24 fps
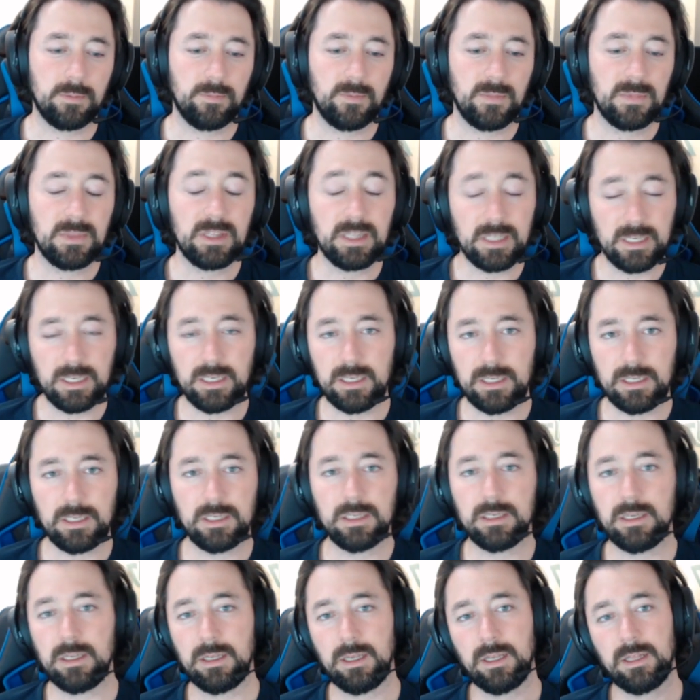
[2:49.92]

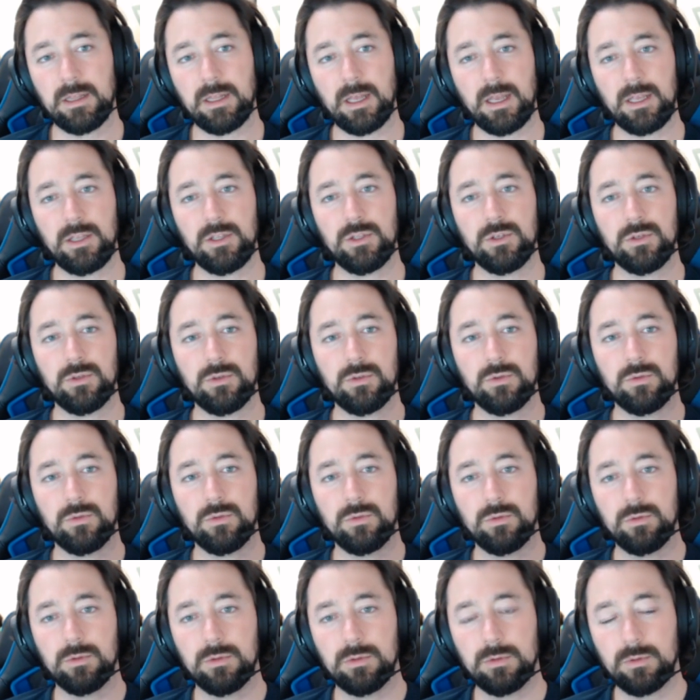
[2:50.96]
lead and that
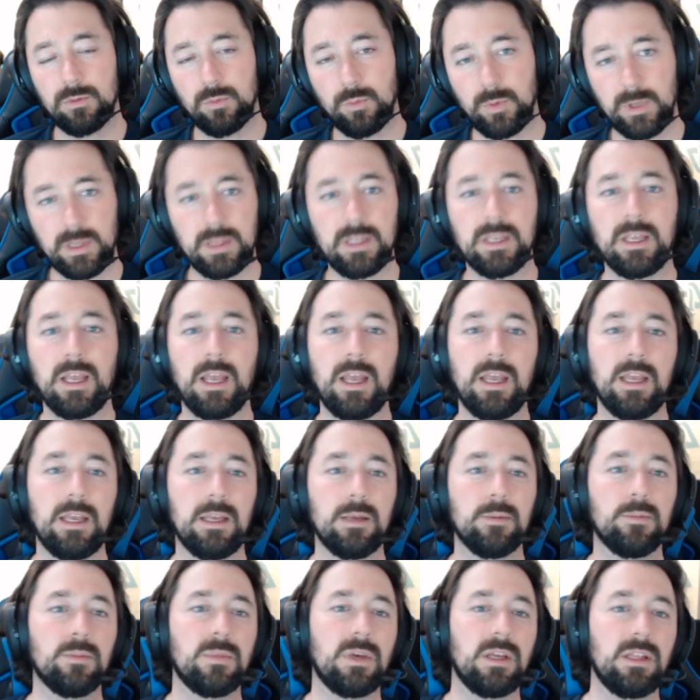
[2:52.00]
you win the
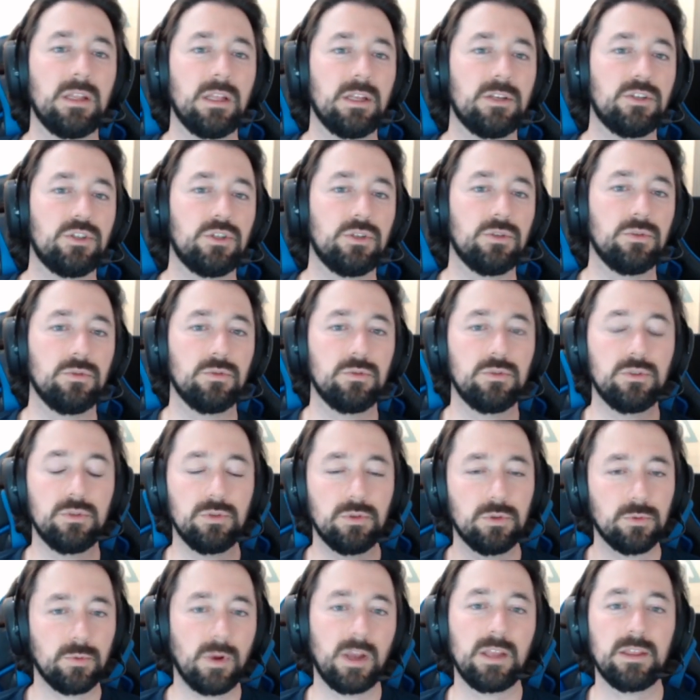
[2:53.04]
game and that you do
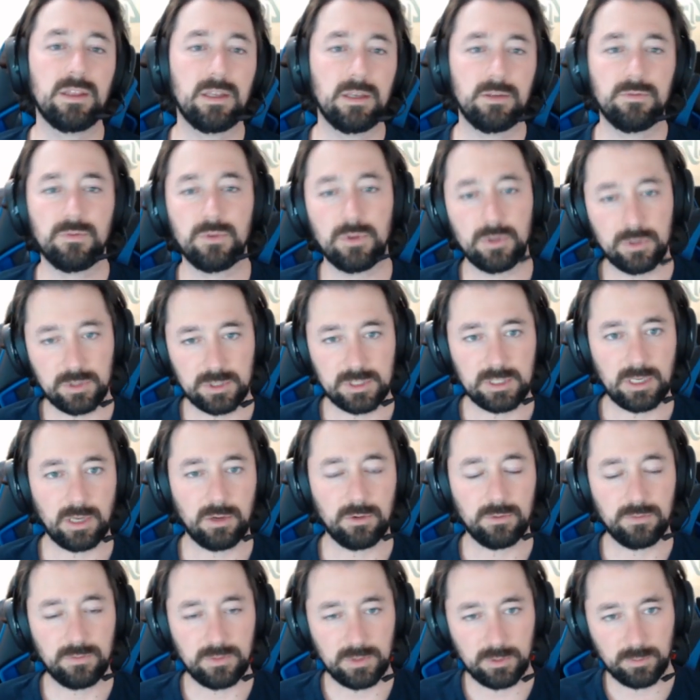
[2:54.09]
the right thing for
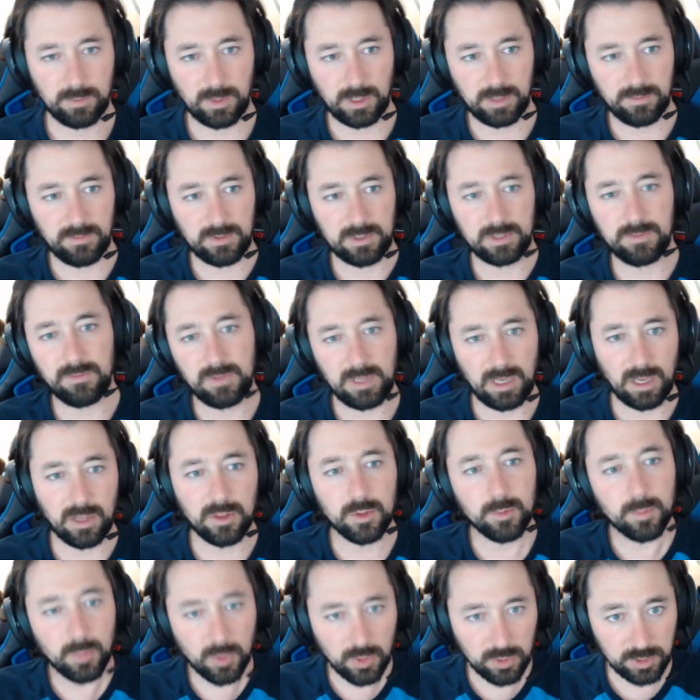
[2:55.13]
yourself, irrelevant of the
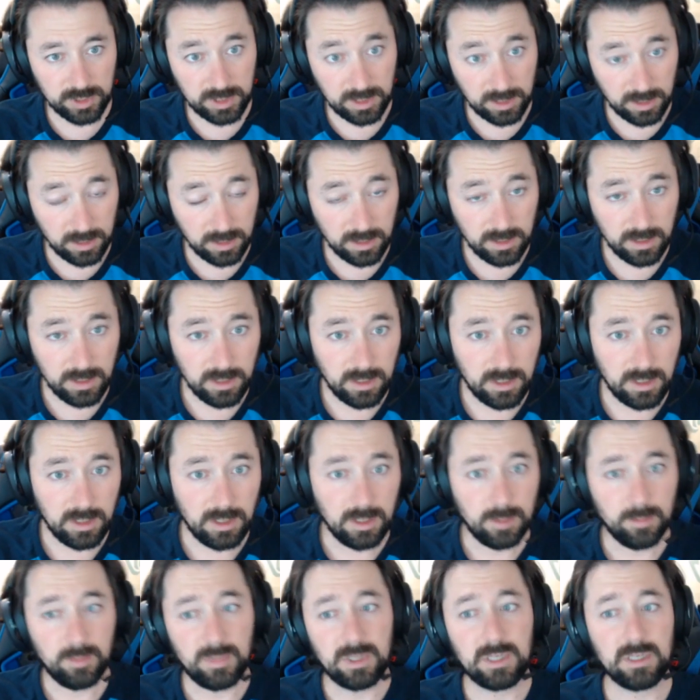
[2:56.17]
other person,
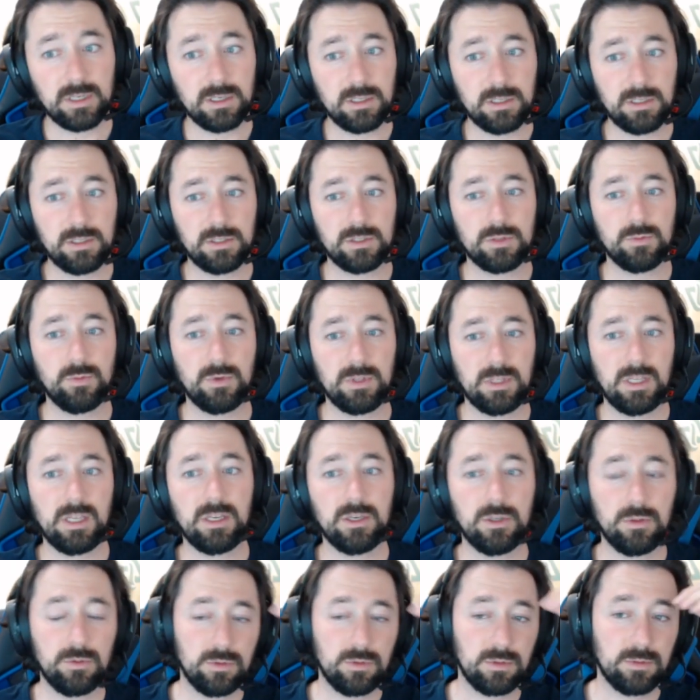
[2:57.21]
because what they
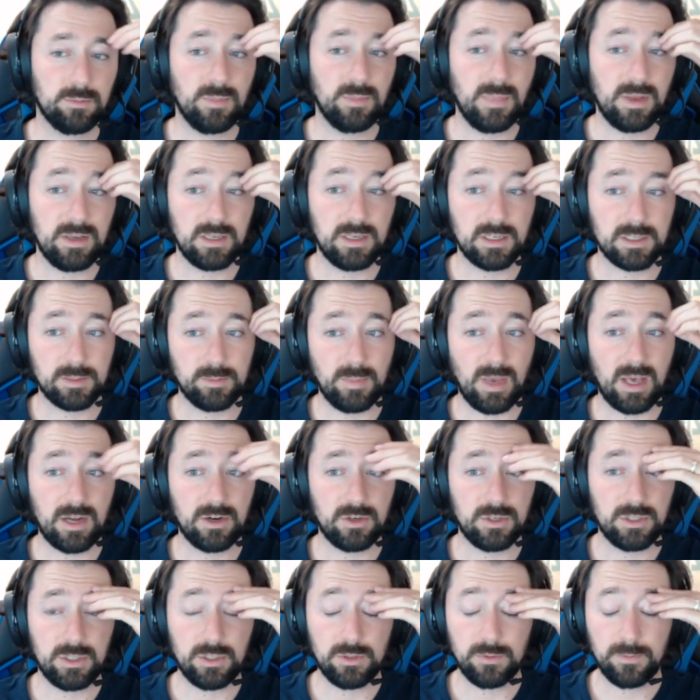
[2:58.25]
do doesn't
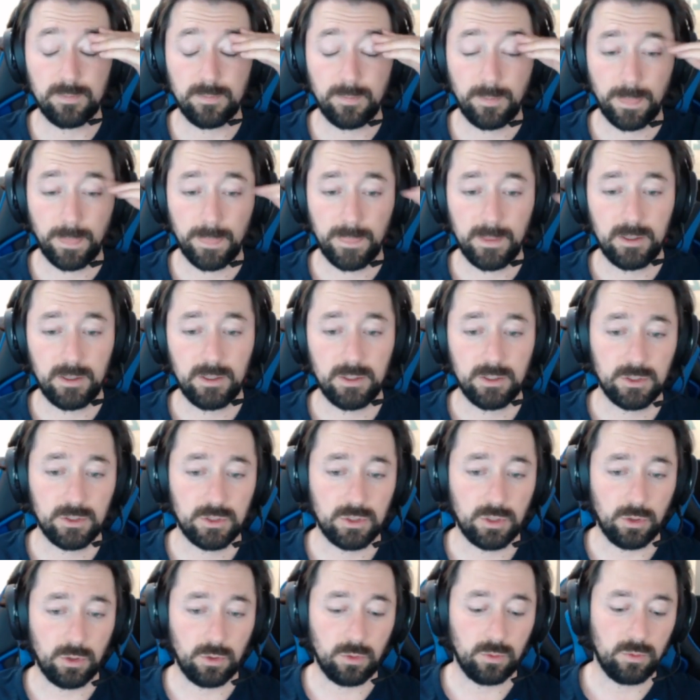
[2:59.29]
matter to you?
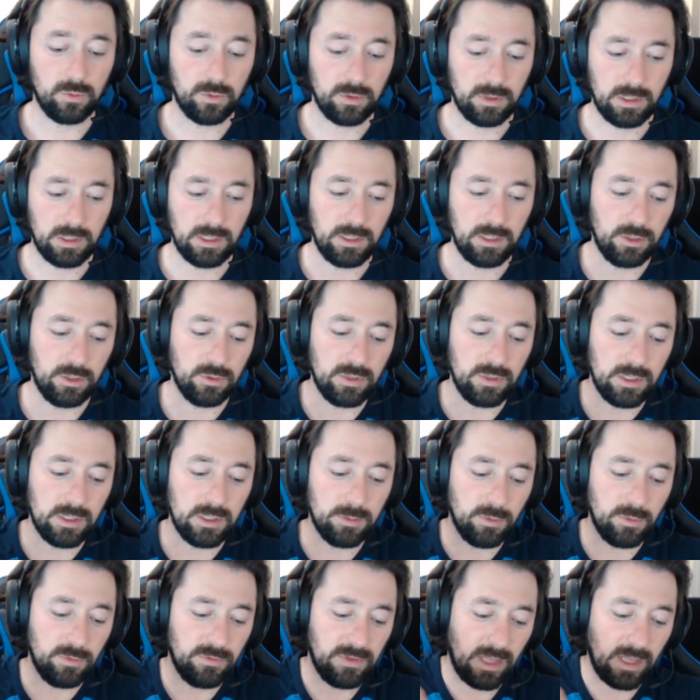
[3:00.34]
So you need to
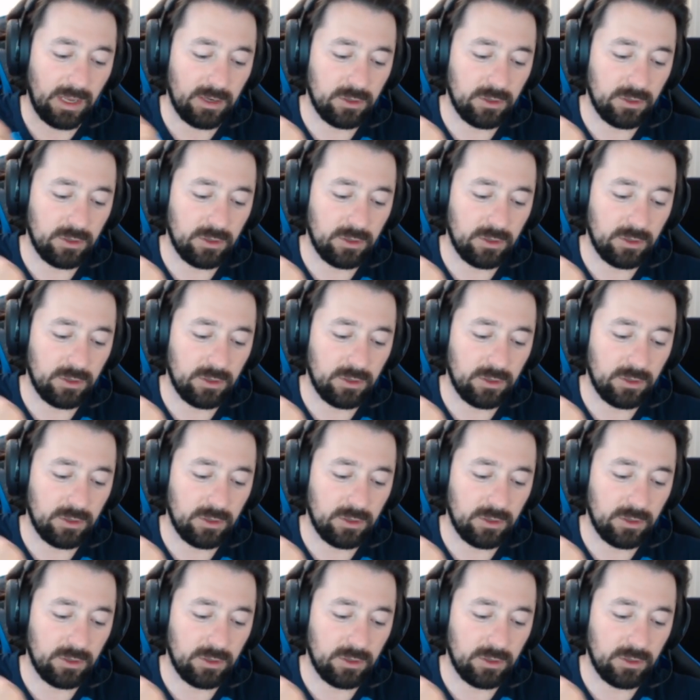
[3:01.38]
move in that